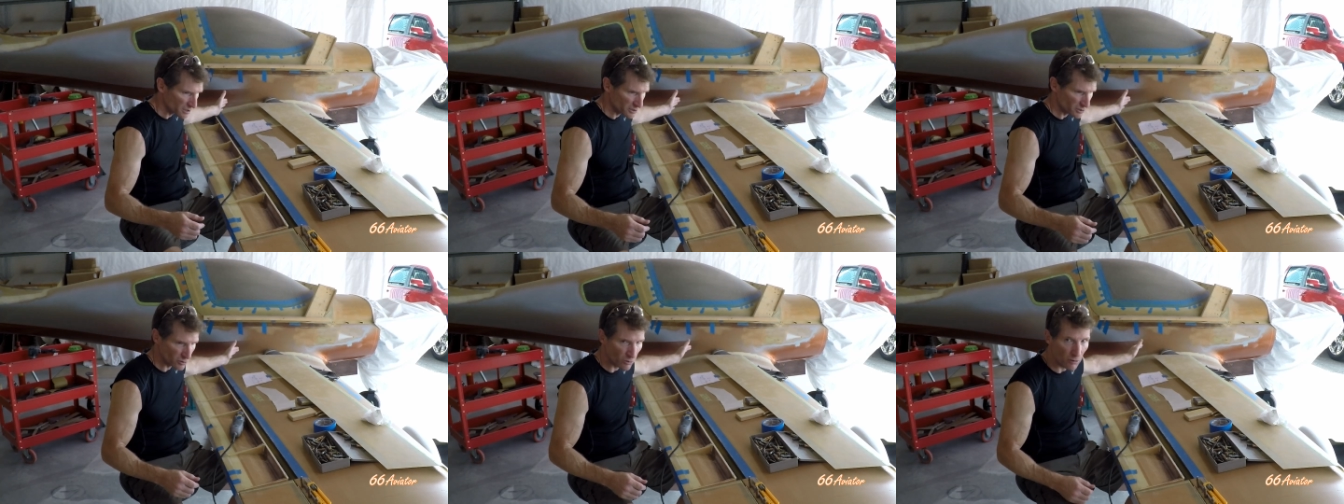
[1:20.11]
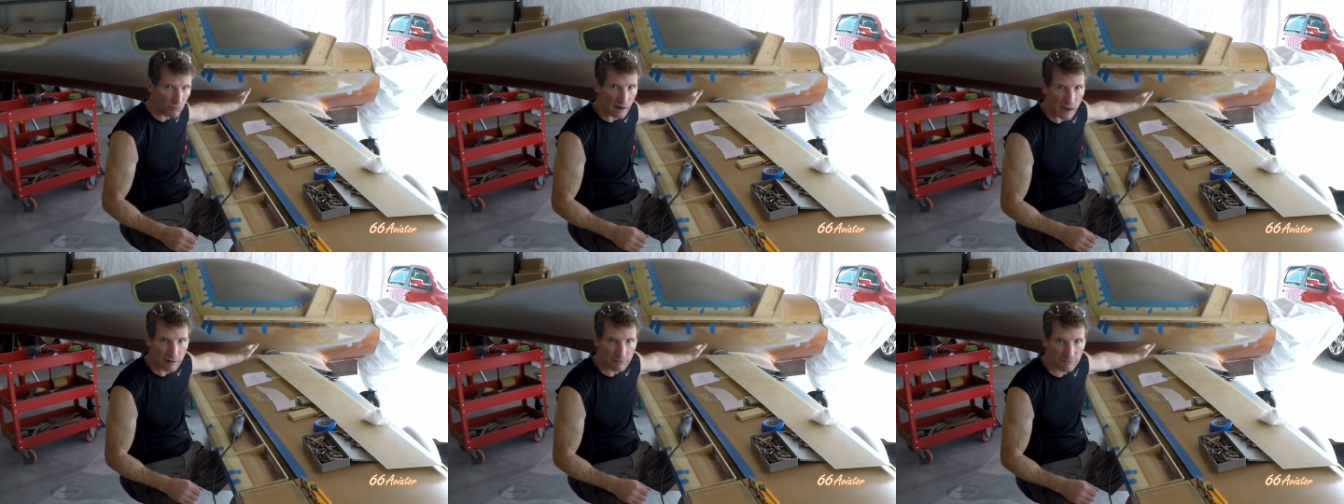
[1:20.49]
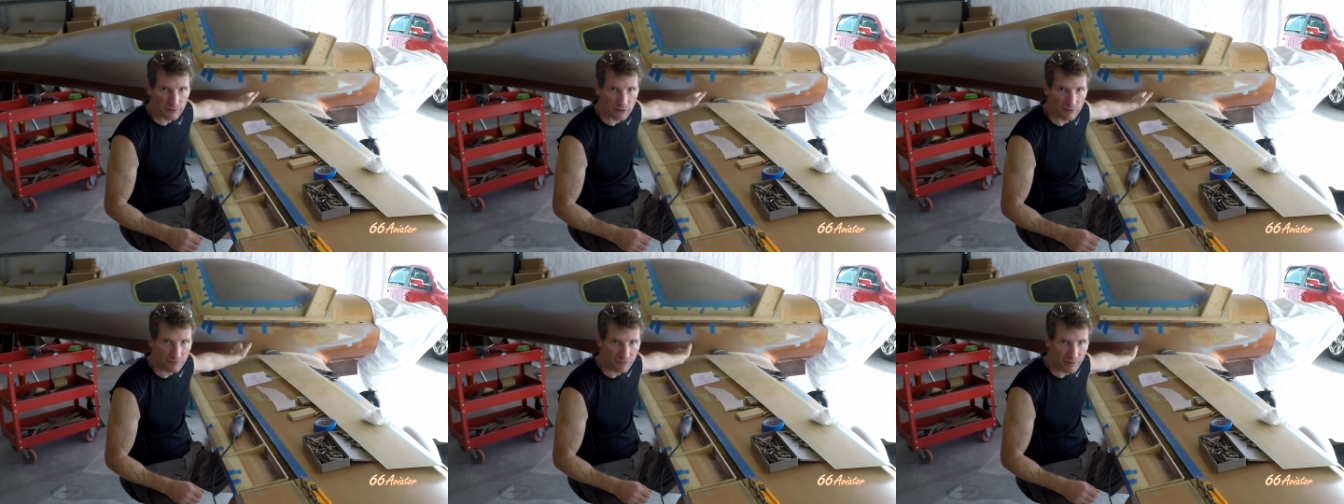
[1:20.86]
control rod
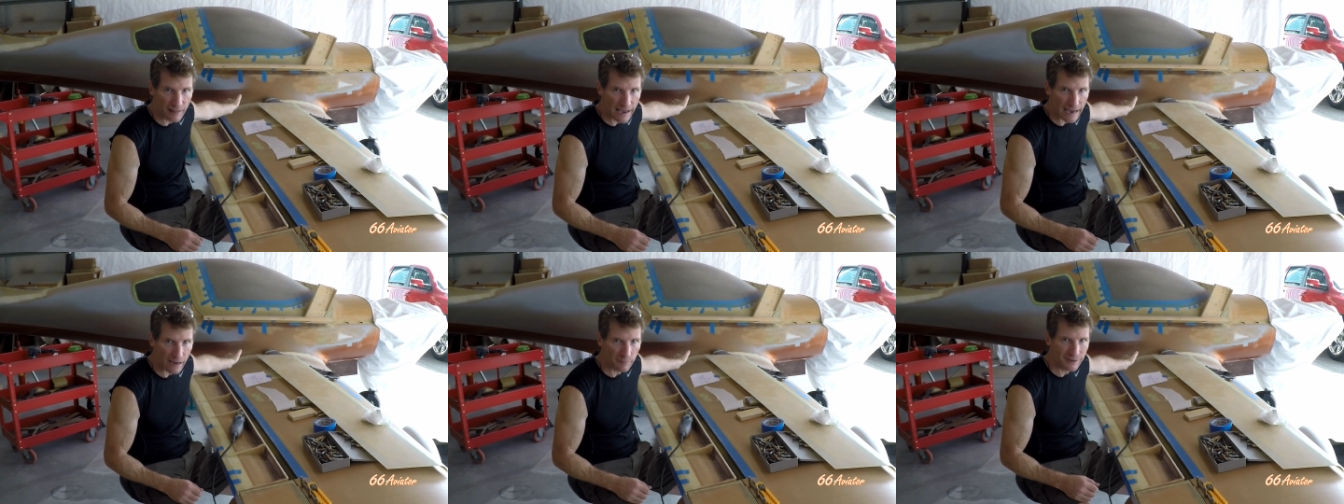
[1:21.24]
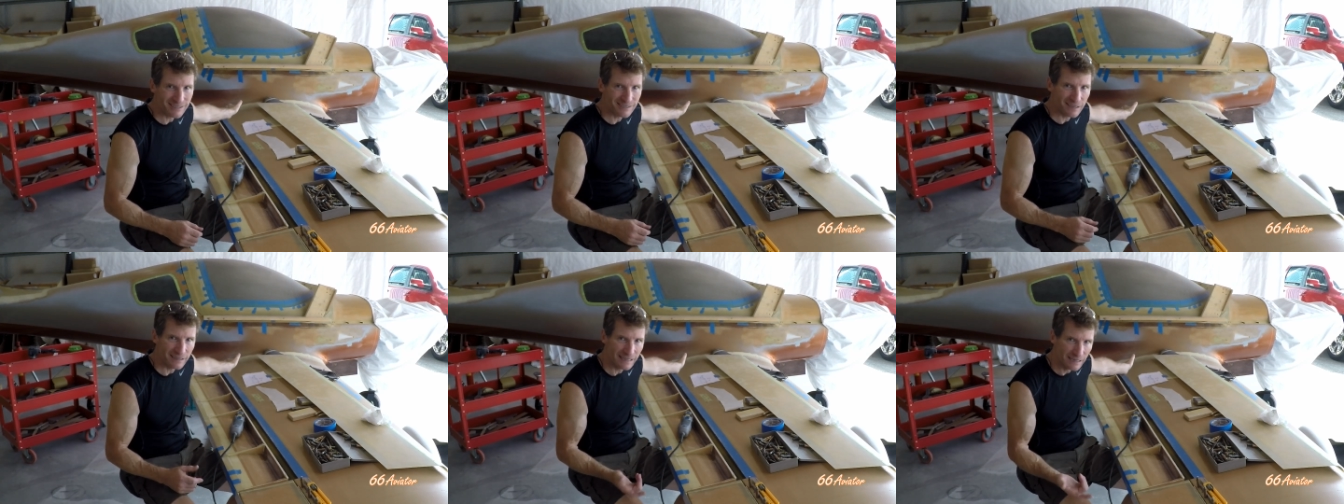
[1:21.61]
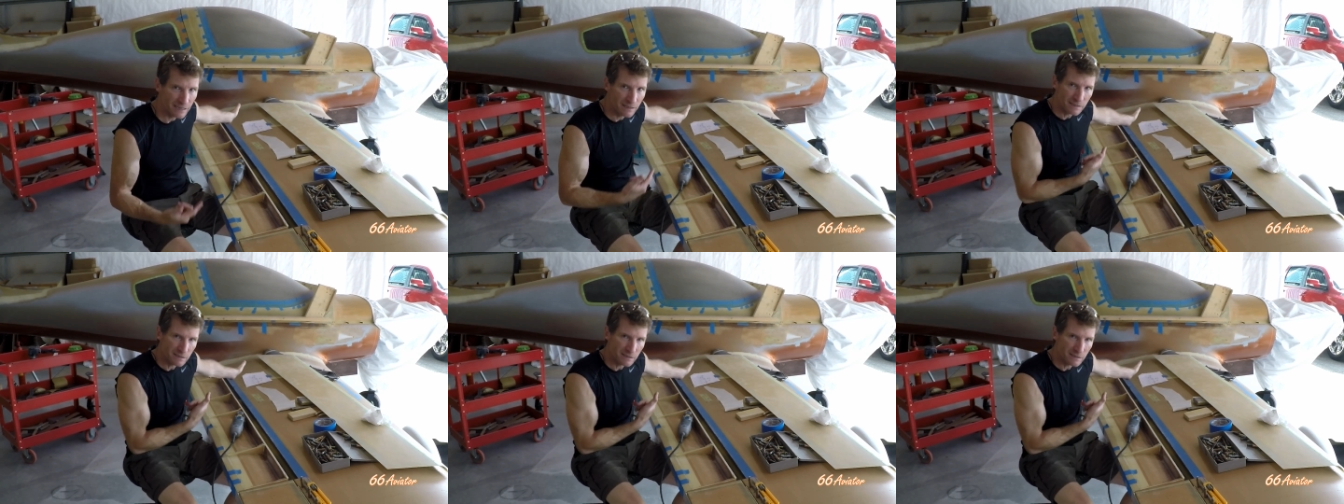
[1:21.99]
for the flap is on the